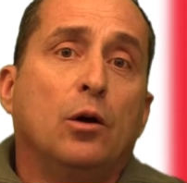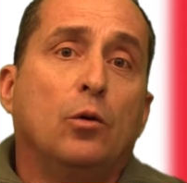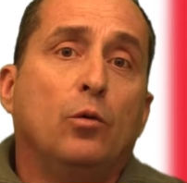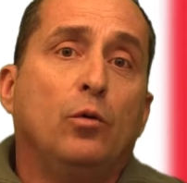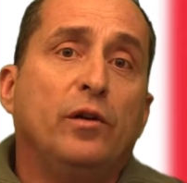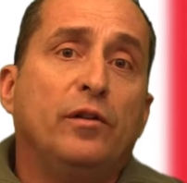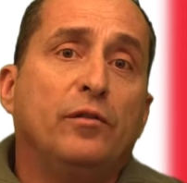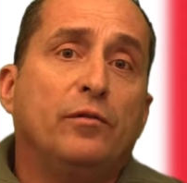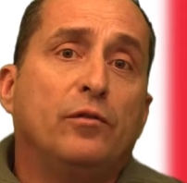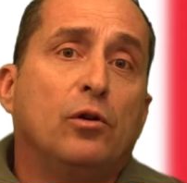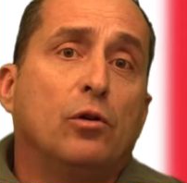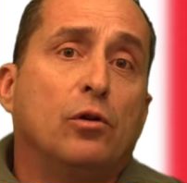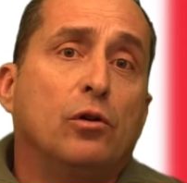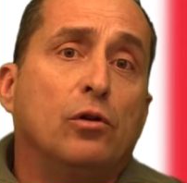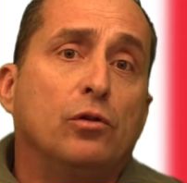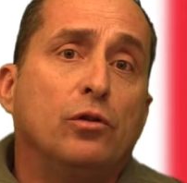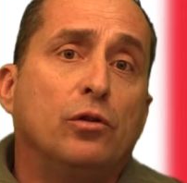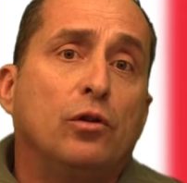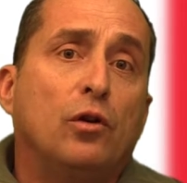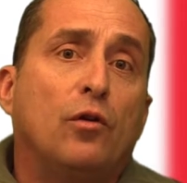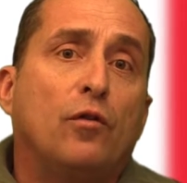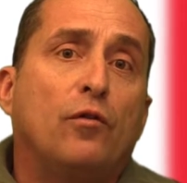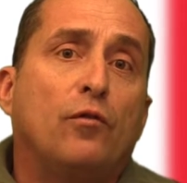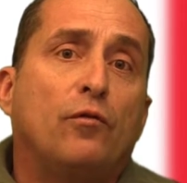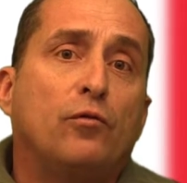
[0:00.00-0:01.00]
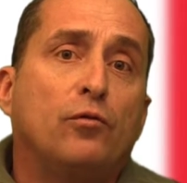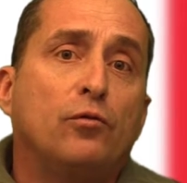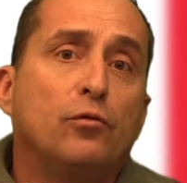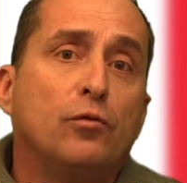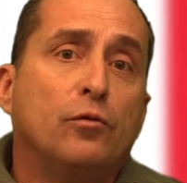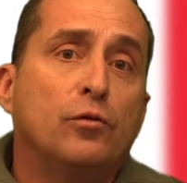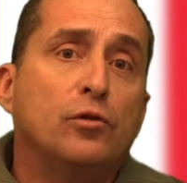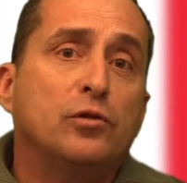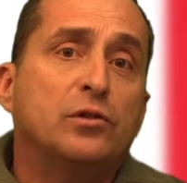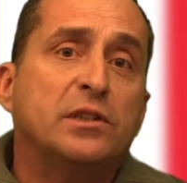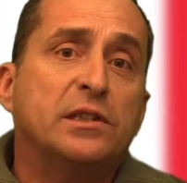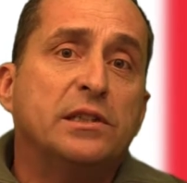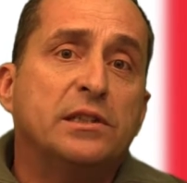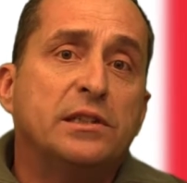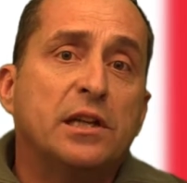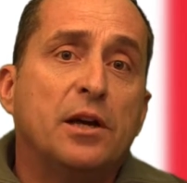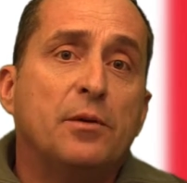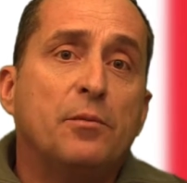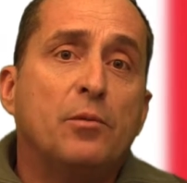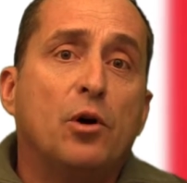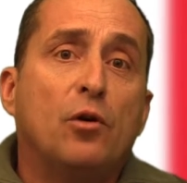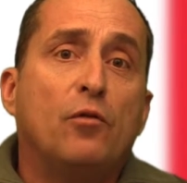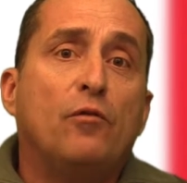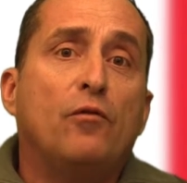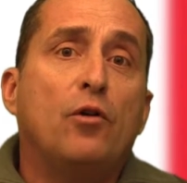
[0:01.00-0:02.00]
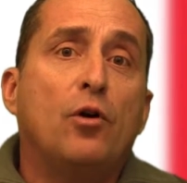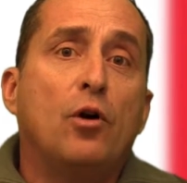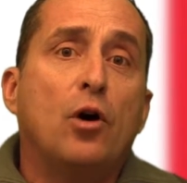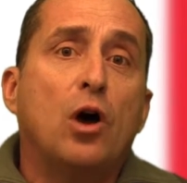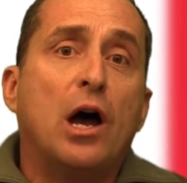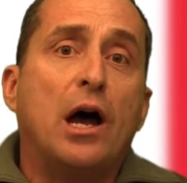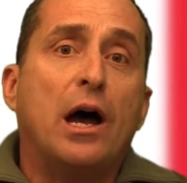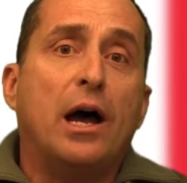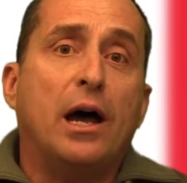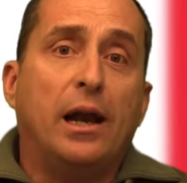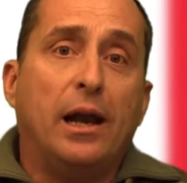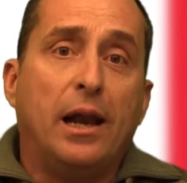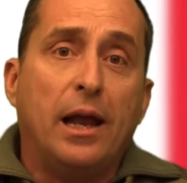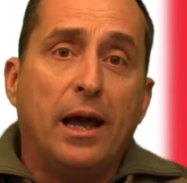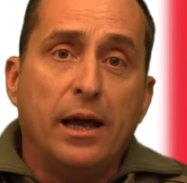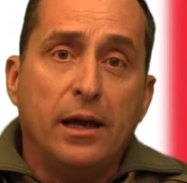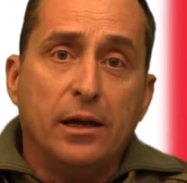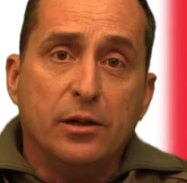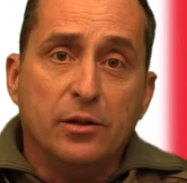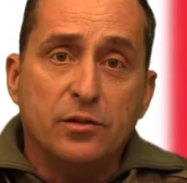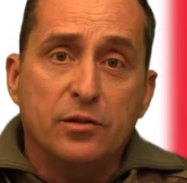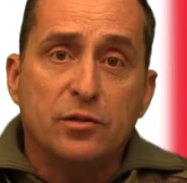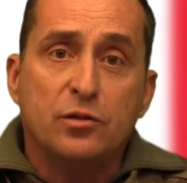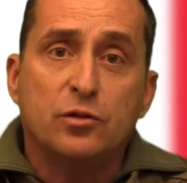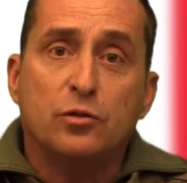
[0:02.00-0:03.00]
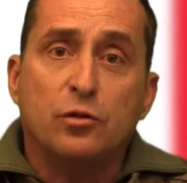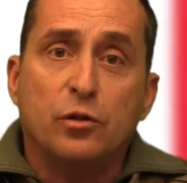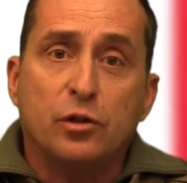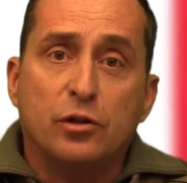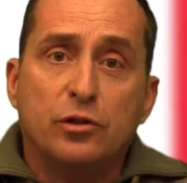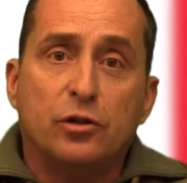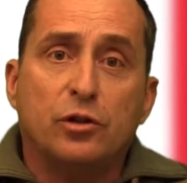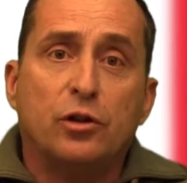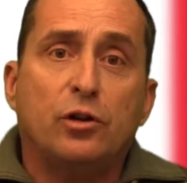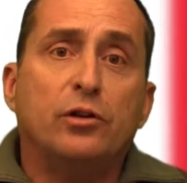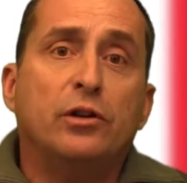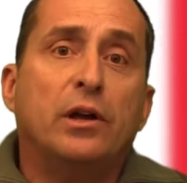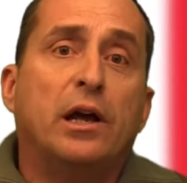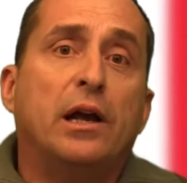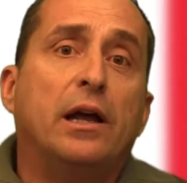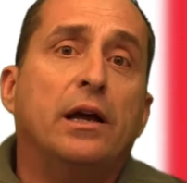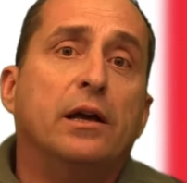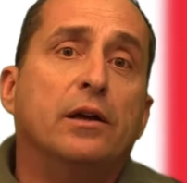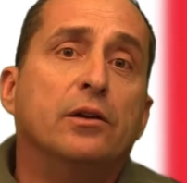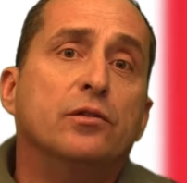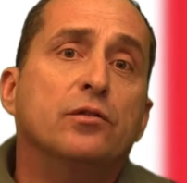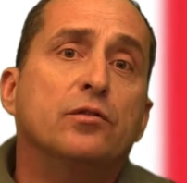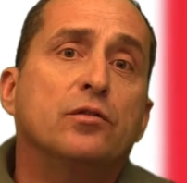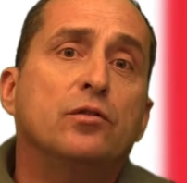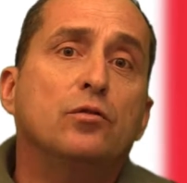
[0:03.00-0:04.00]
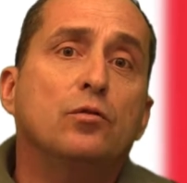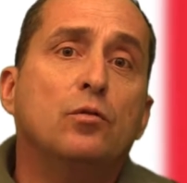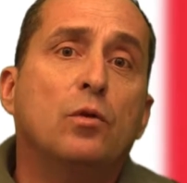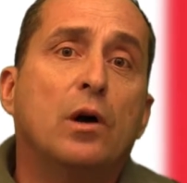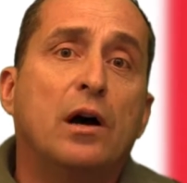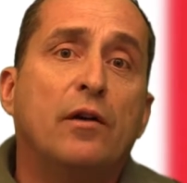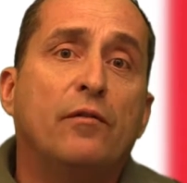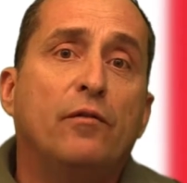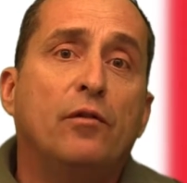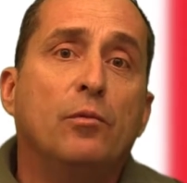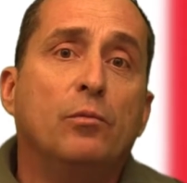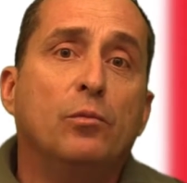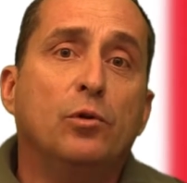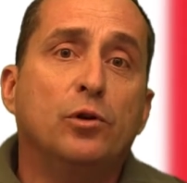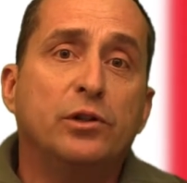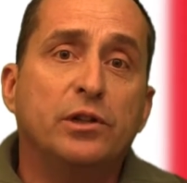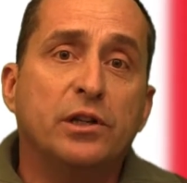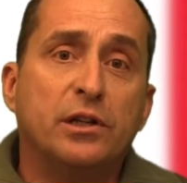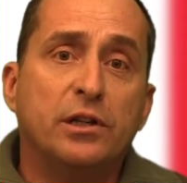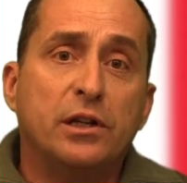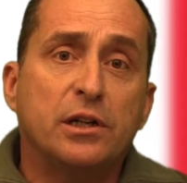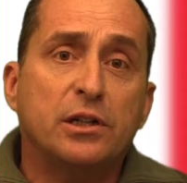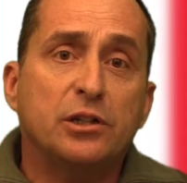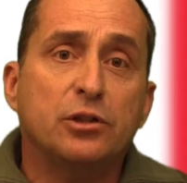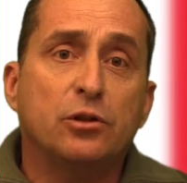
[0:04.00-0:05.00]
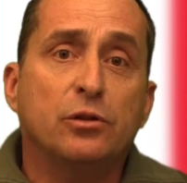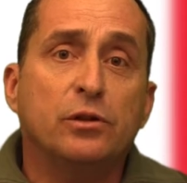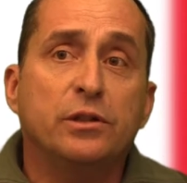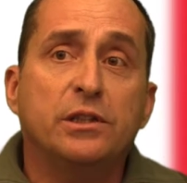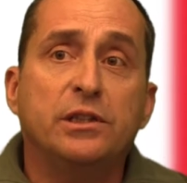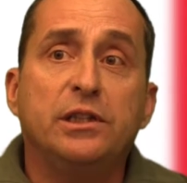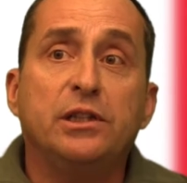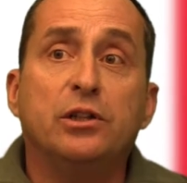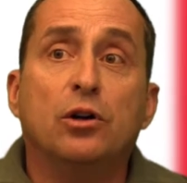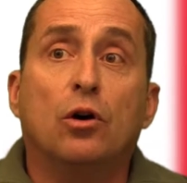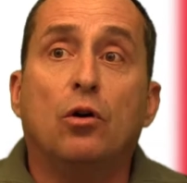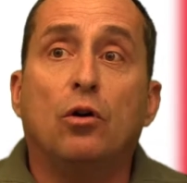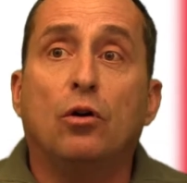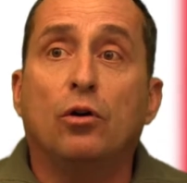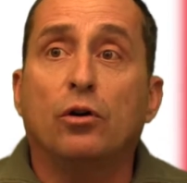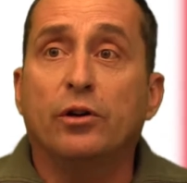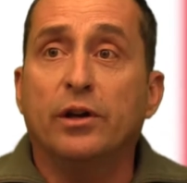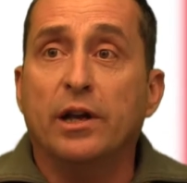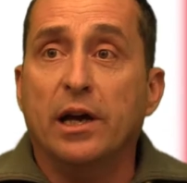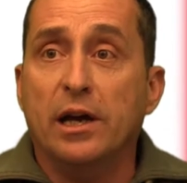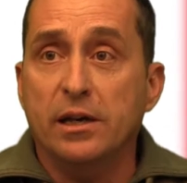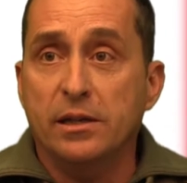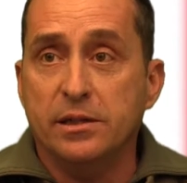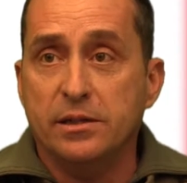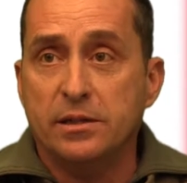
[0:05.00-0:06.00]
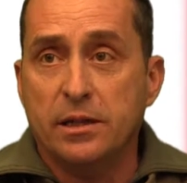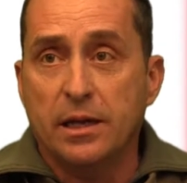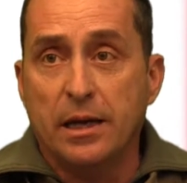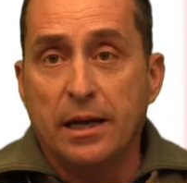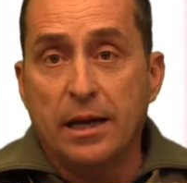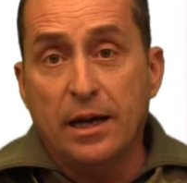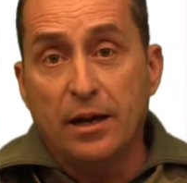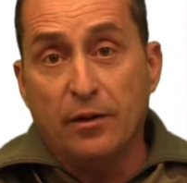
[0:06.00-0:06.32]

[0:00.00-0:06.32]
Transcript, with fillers: we've gone through the system of alliance, structured alliance, to have multinationality organized.